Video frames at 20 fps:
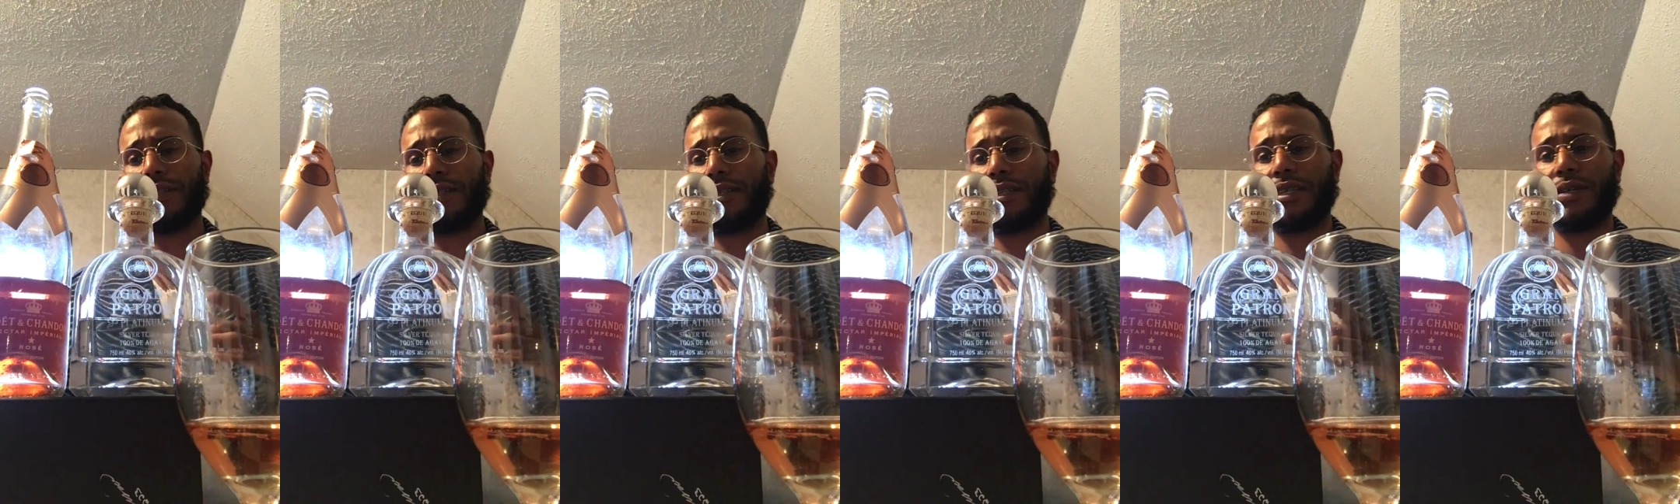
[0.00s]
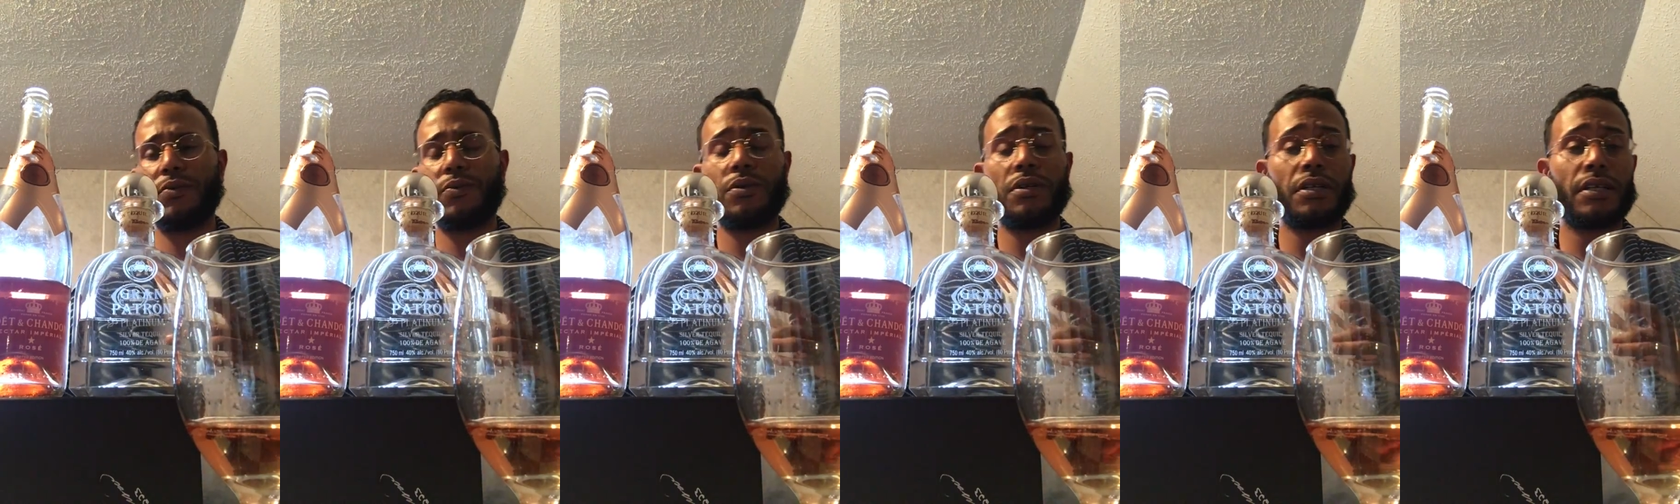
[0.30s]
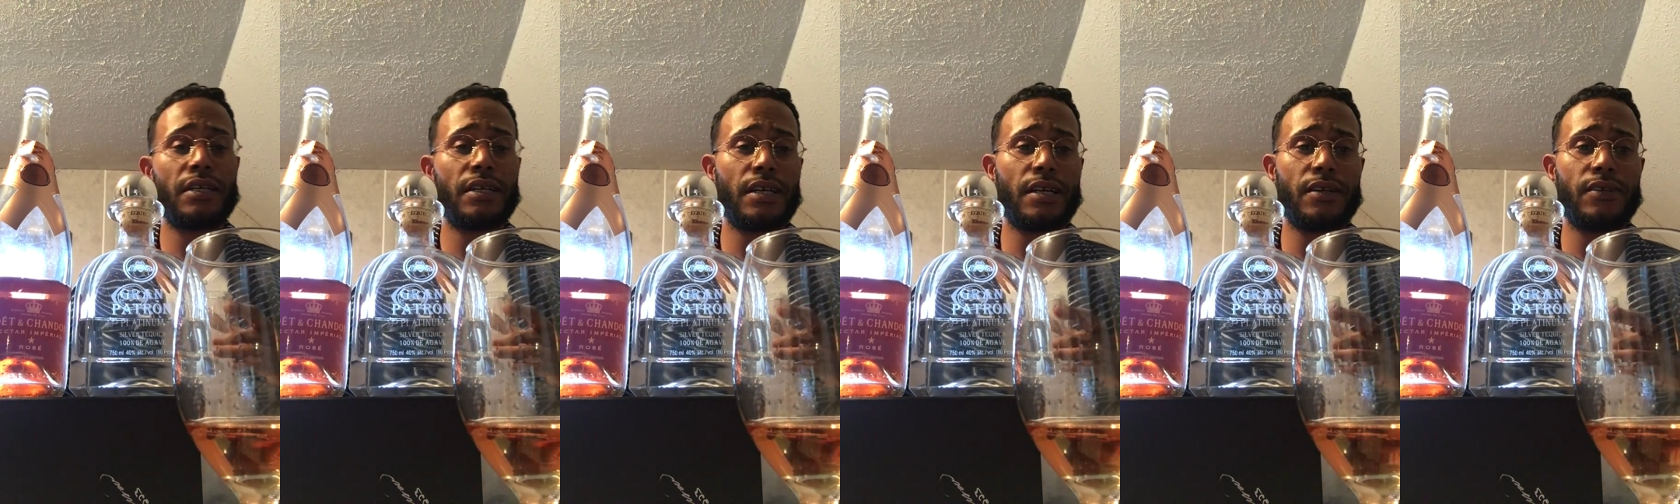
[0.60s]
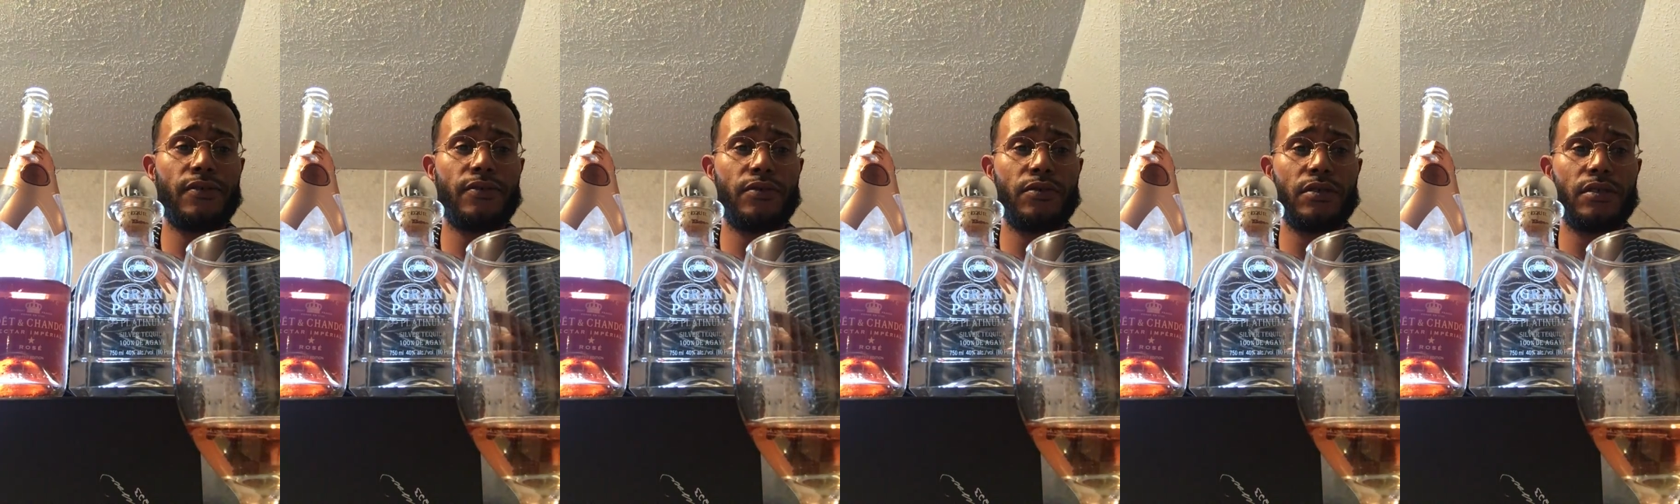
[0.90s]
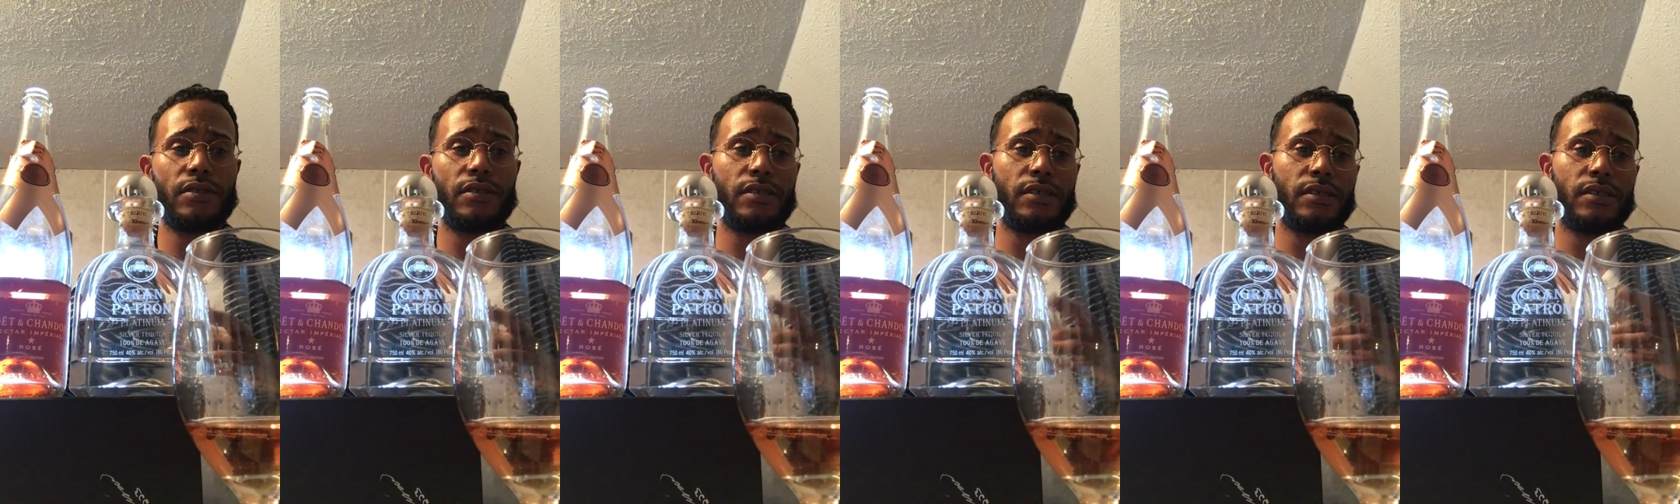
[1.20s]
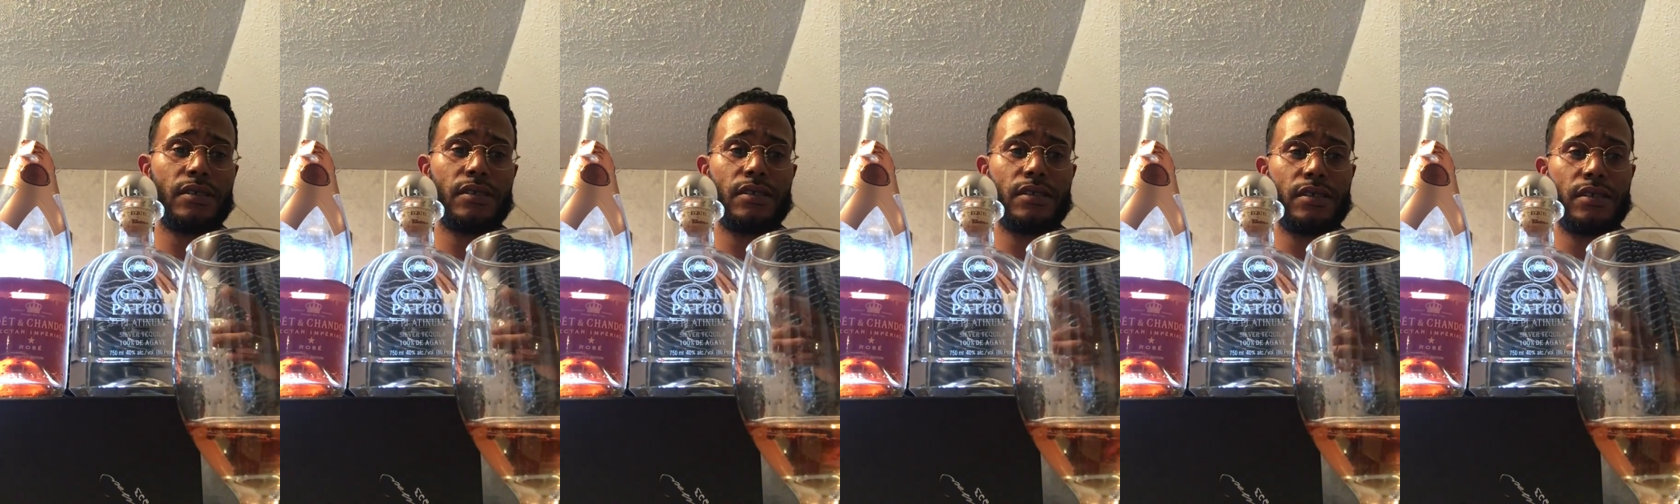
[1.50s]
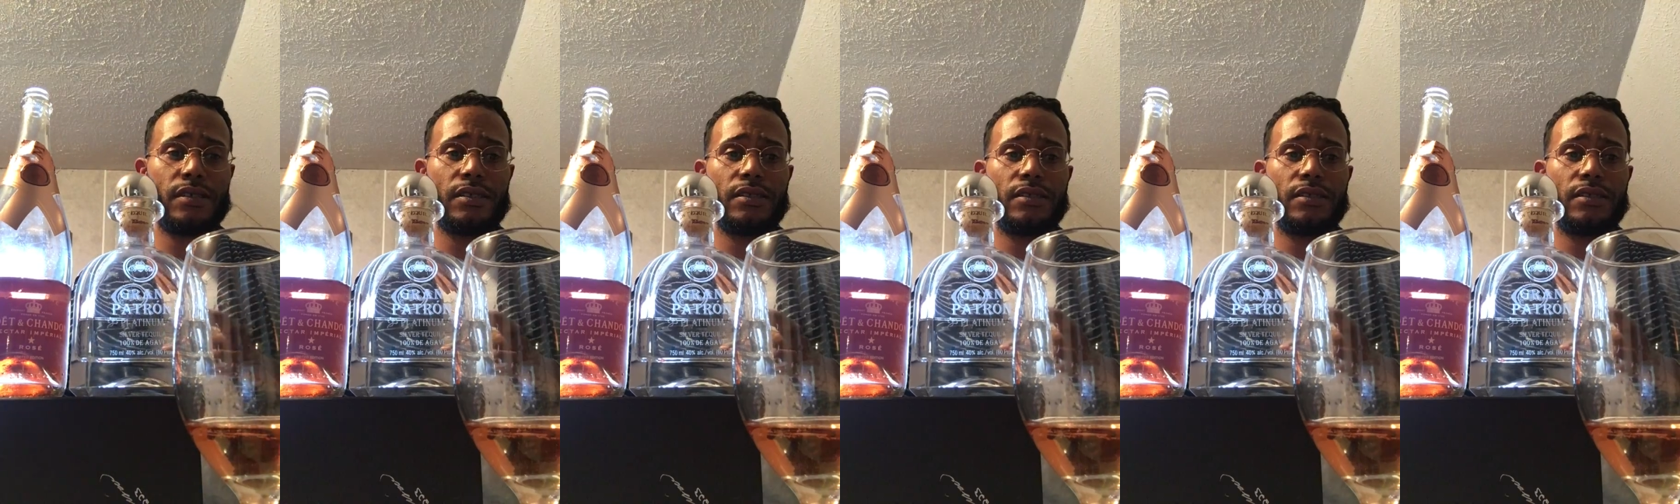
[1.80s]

It ain't work out for it, you know what I mean?